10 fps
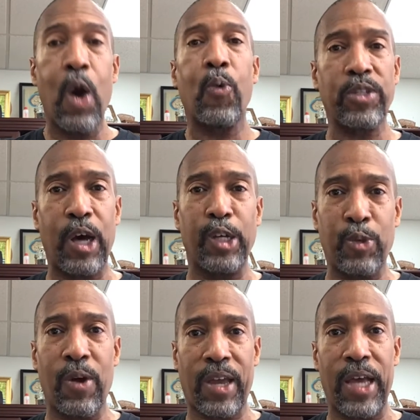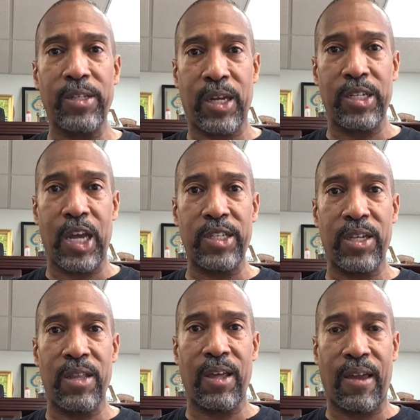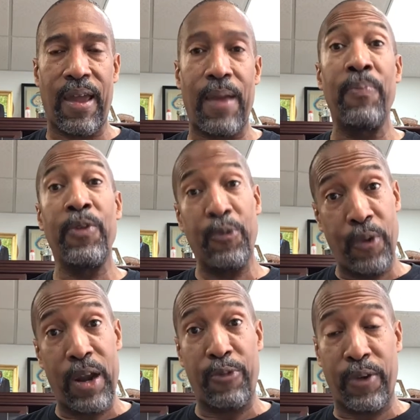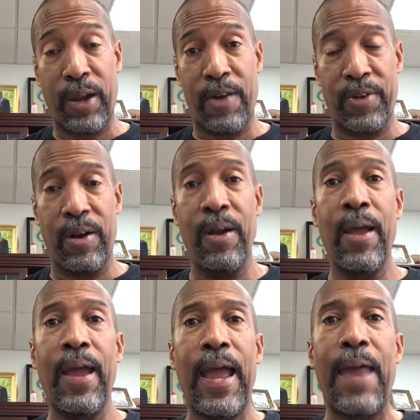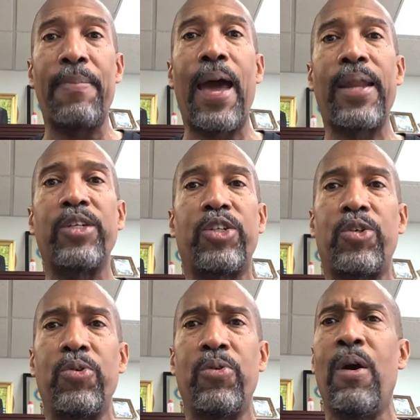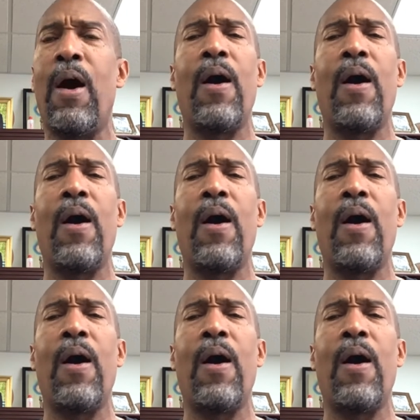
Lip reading: was also a contestant in the game running for governor and managed to